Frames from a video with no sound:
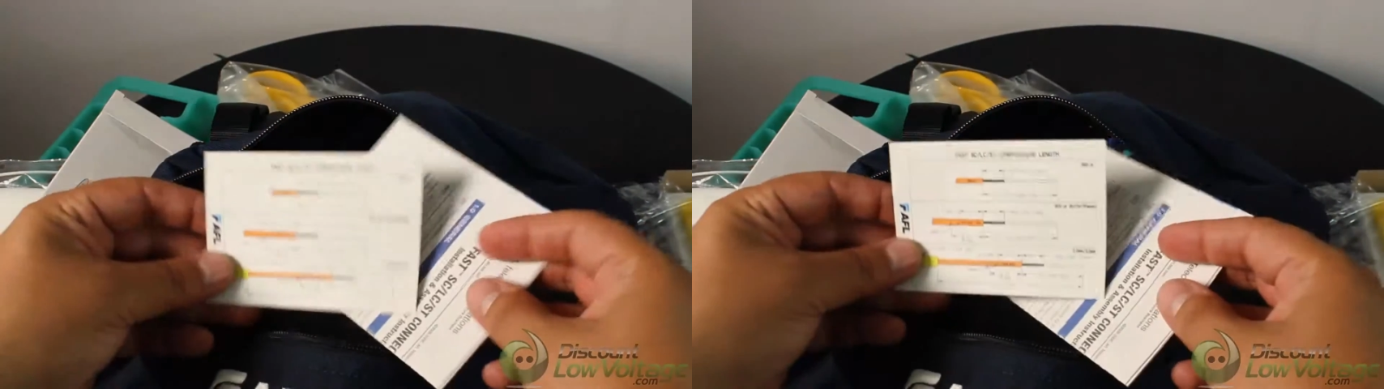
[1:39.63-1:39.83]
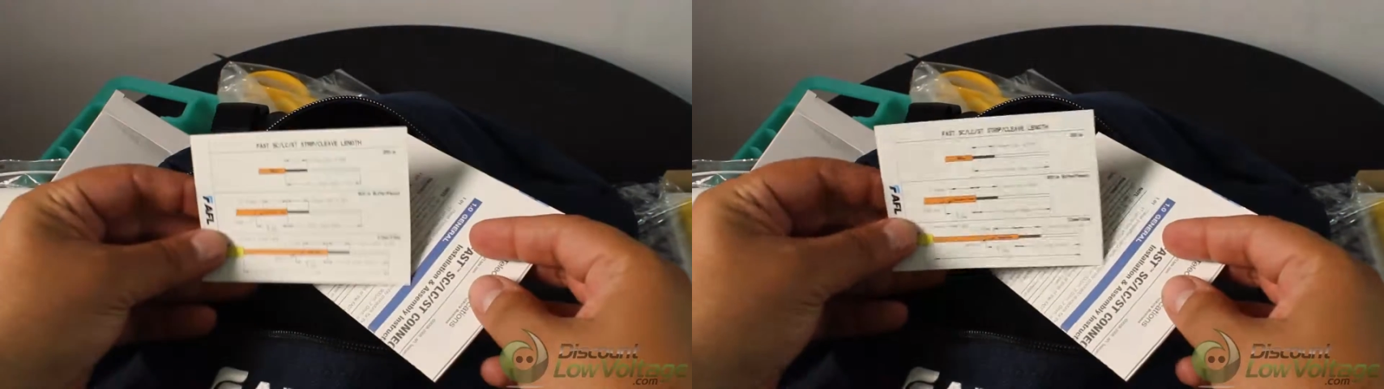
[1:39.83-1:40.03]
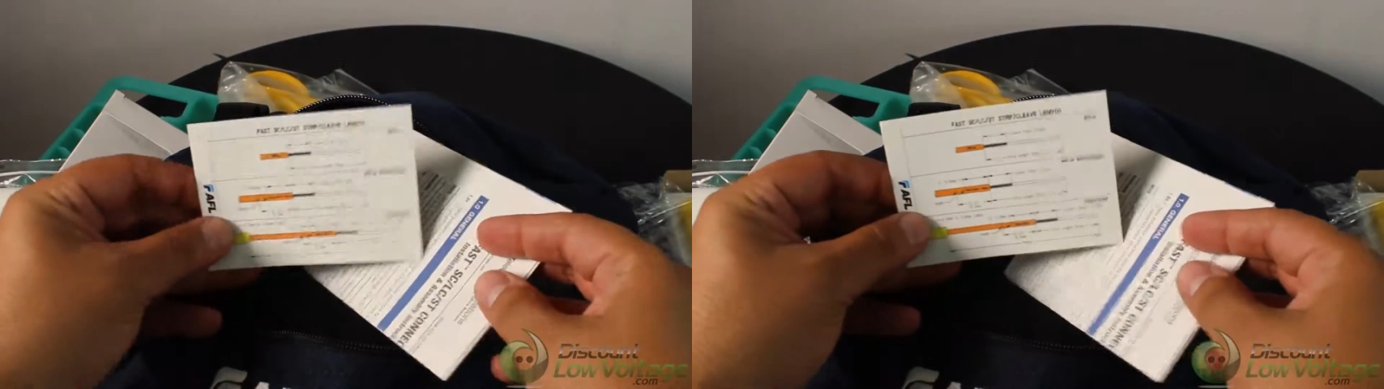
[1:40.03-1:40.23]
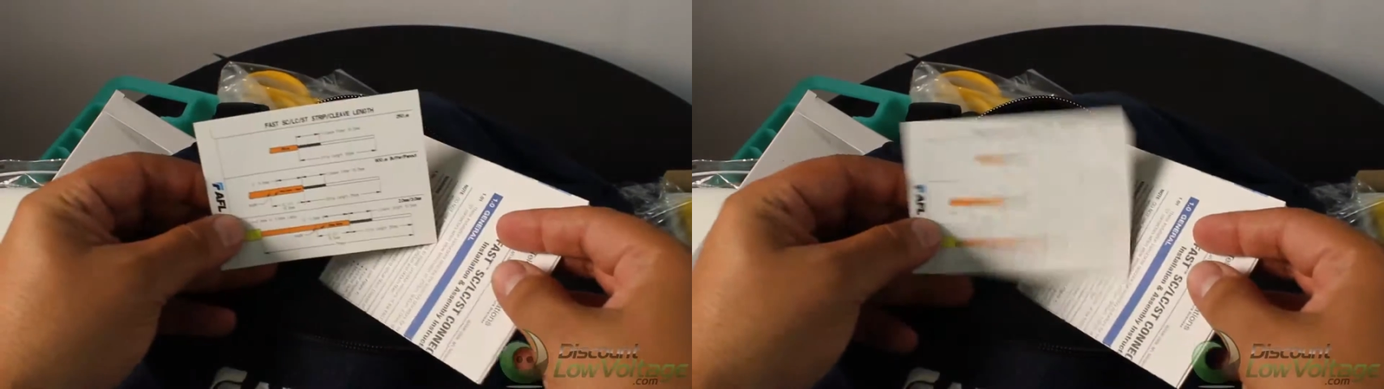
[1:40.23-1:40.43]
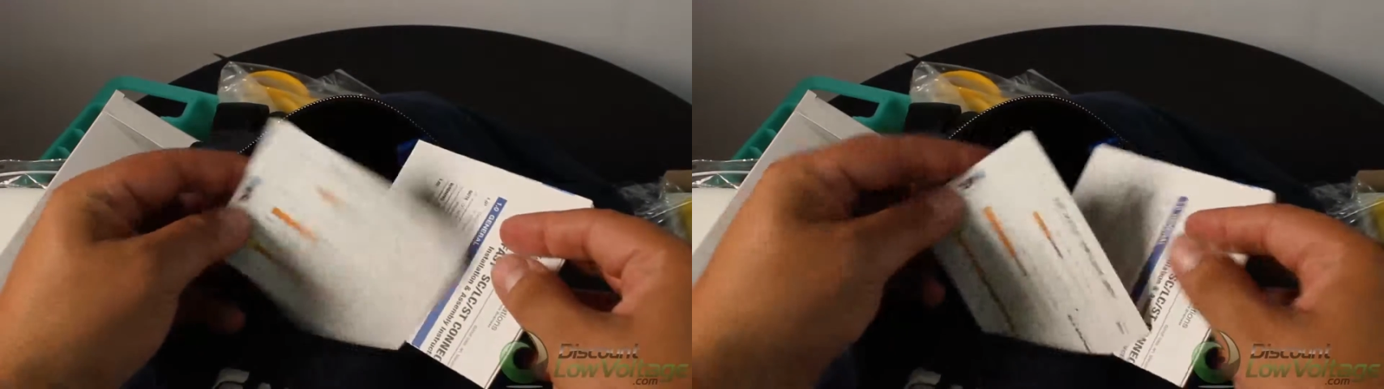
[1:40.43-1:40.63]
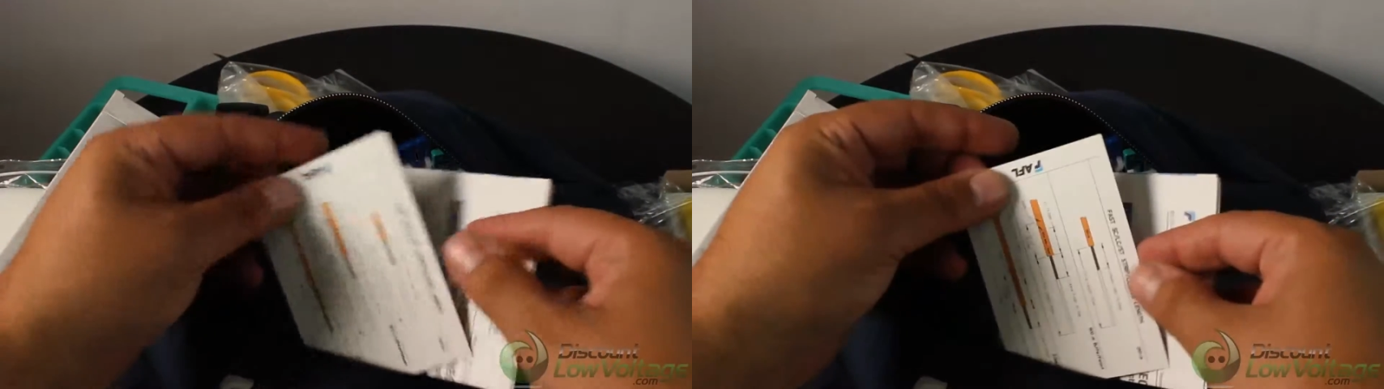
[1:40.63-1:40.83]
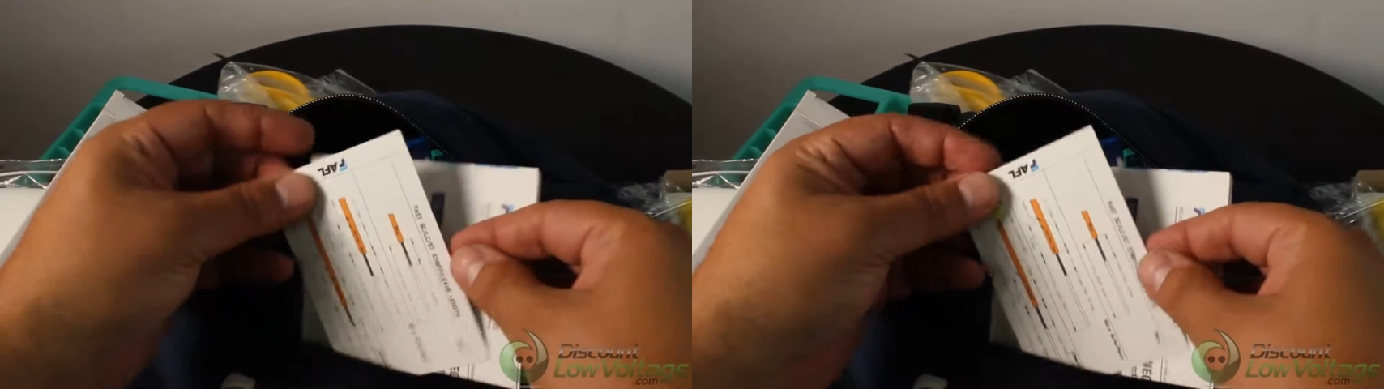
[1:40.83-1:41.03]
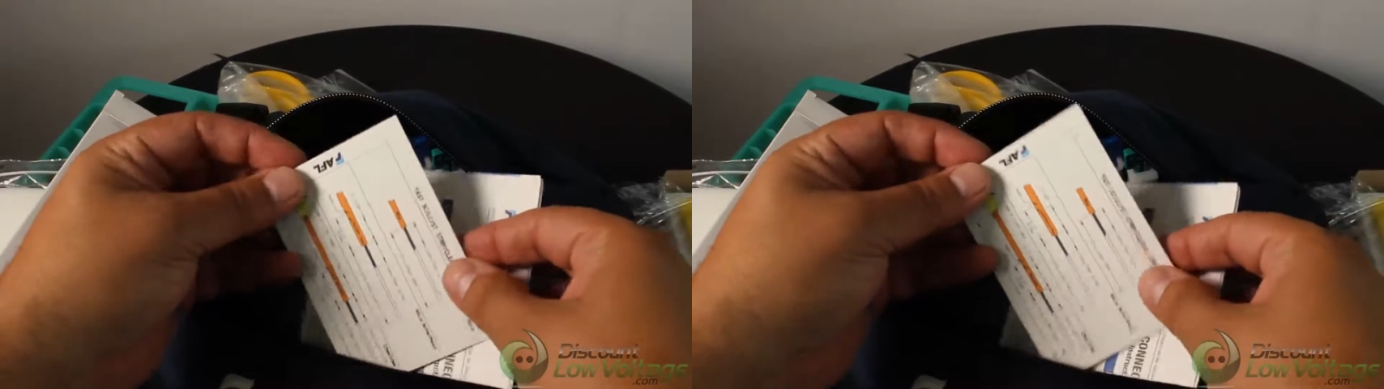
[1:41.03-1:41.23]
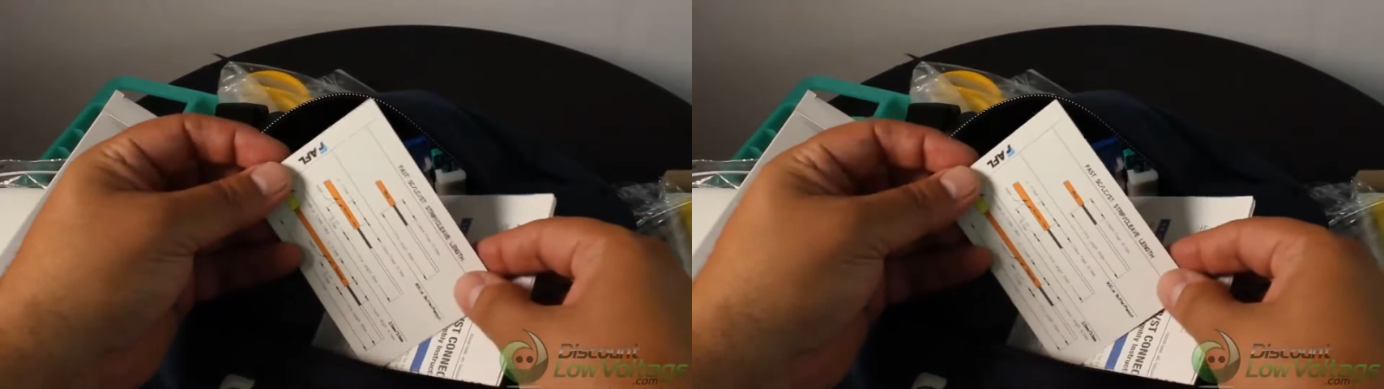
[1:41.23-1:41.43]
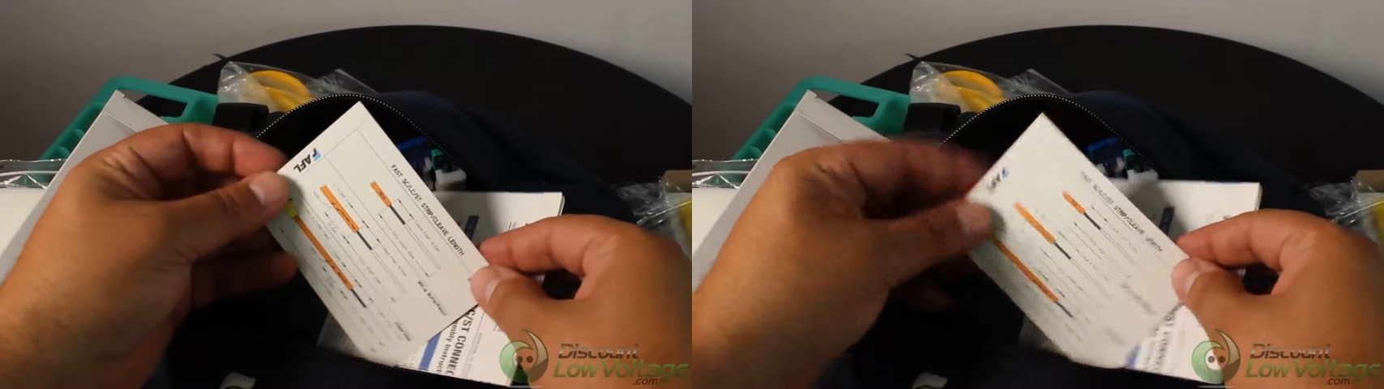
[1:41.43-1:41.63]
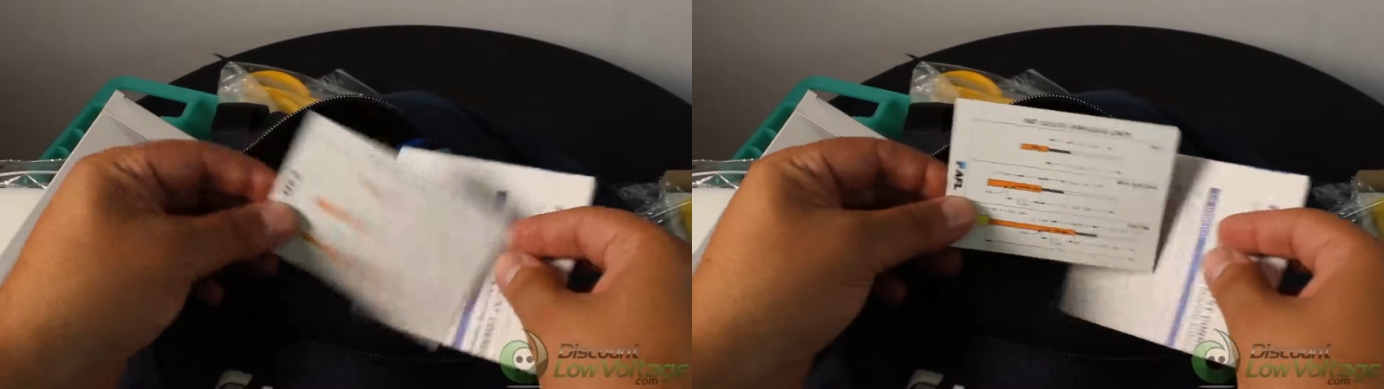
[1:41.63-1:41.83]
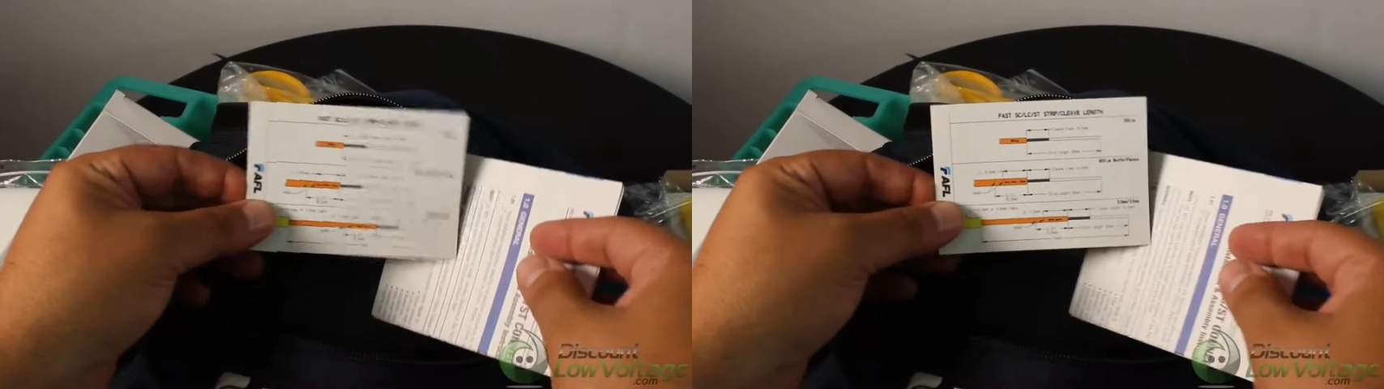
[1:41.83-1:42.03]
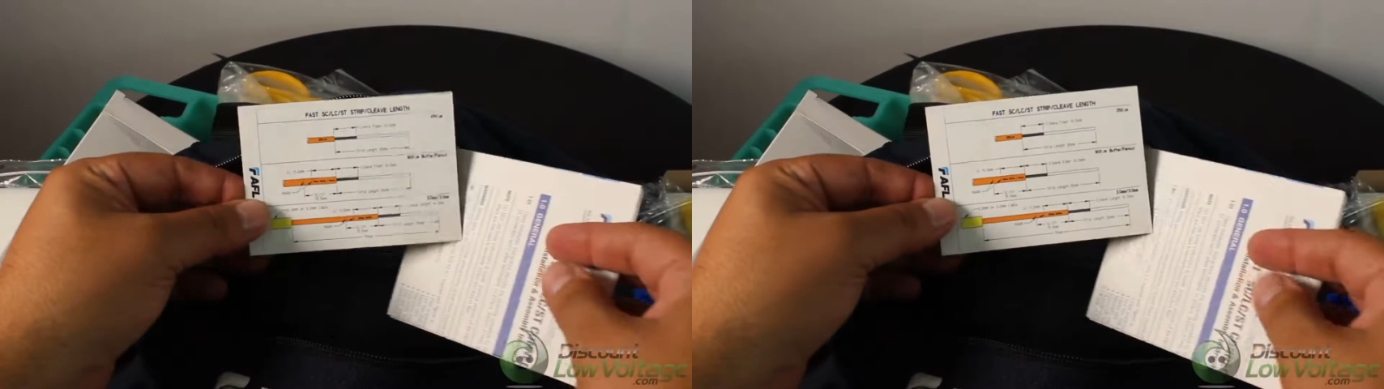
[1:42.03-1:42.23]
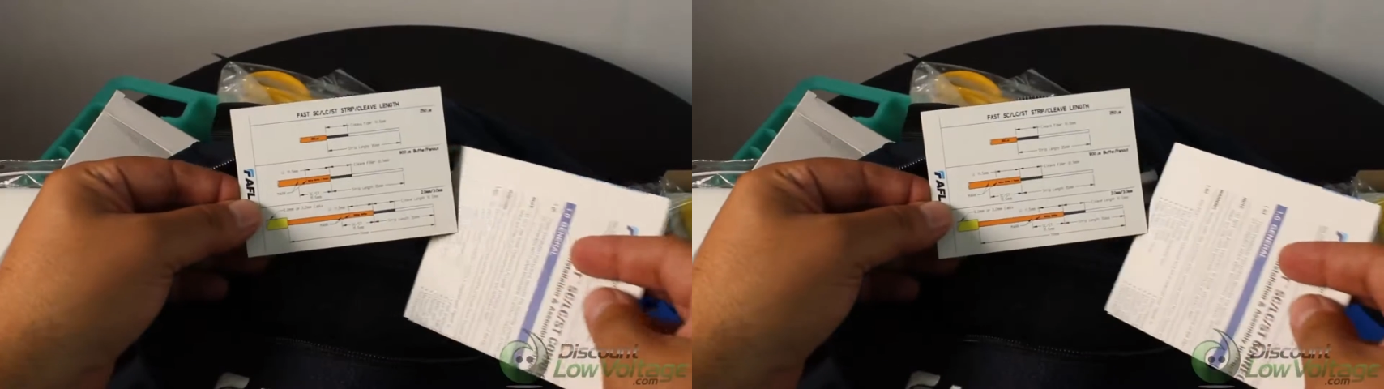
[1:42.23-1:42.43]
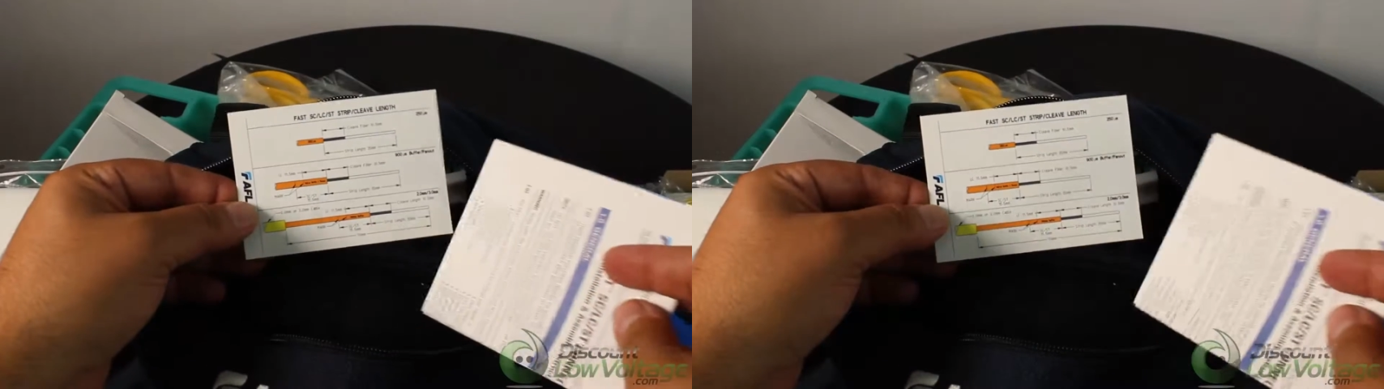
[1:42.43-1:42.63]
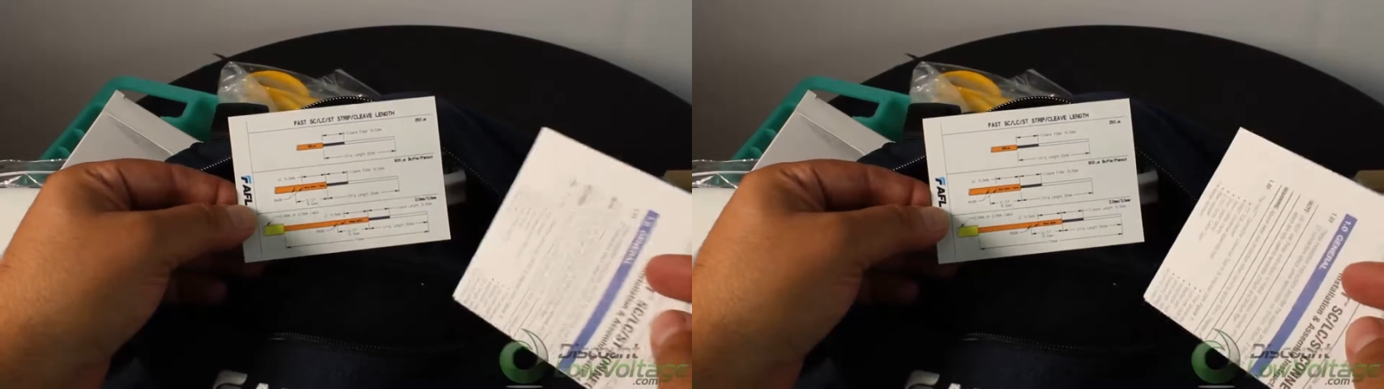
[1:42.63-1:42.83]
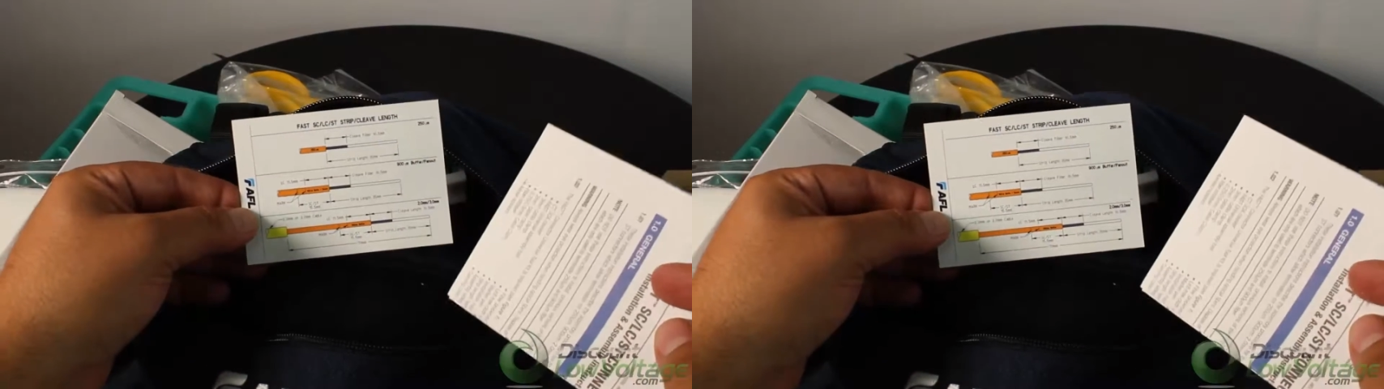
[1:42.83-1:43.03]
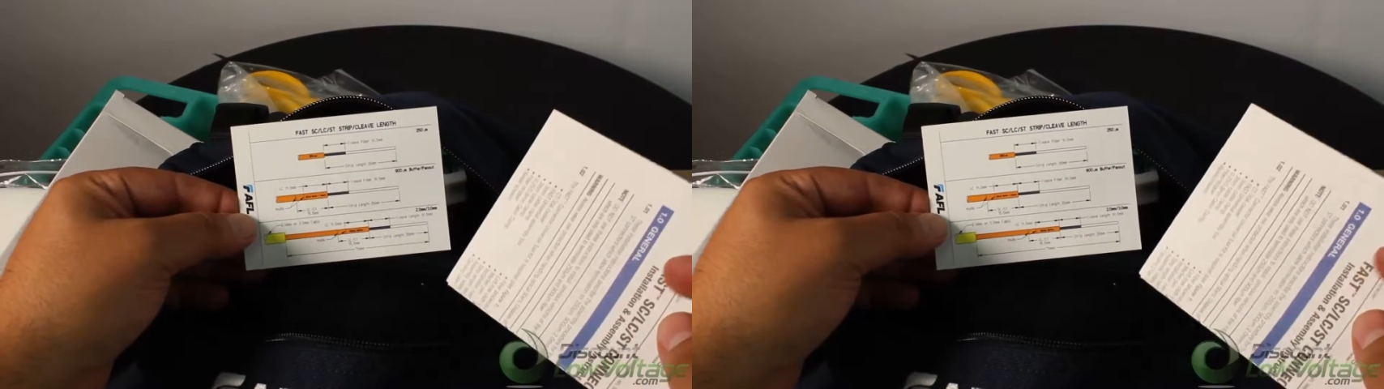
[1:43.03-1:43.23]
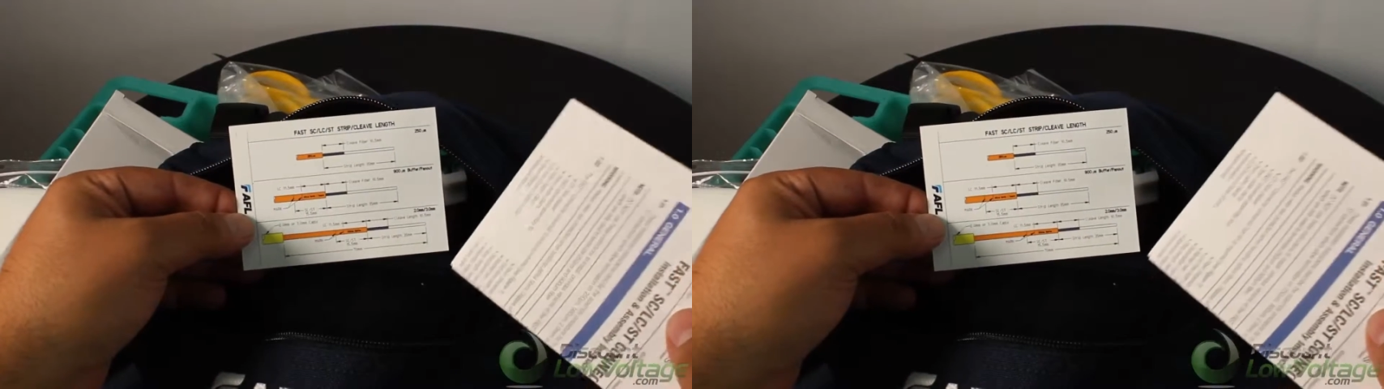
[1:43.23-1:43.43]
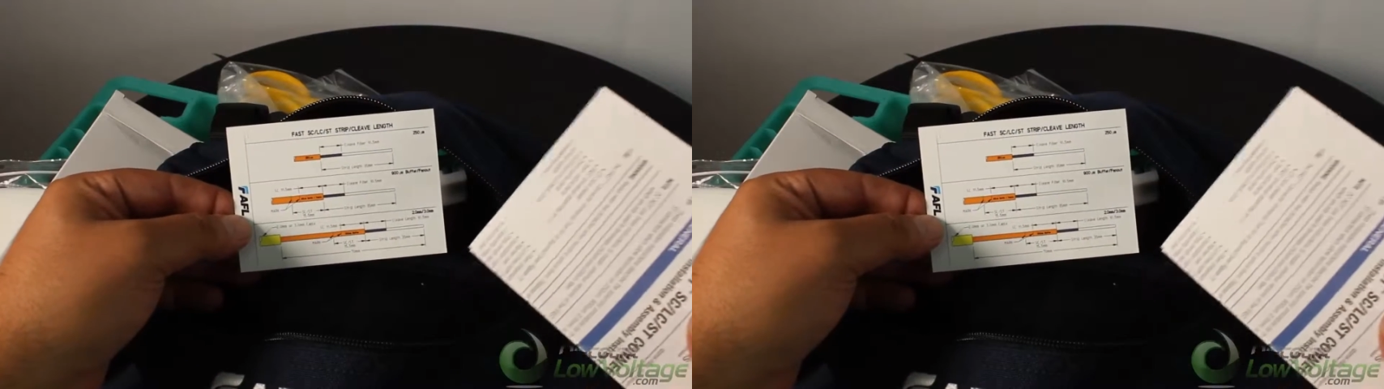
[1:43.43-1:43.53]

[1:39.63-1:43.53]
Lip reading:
Nobody's mouth can be seen.